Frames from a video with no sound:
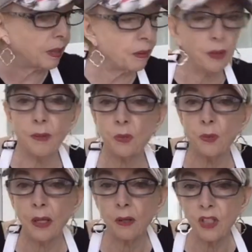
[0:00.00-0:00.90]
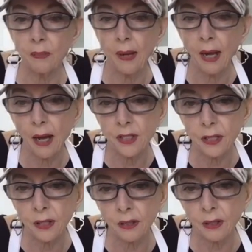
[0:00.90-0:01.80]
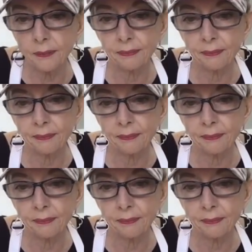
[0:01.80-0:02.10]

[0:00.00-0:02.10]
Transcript: Oh, you must be close to my Aussie girl.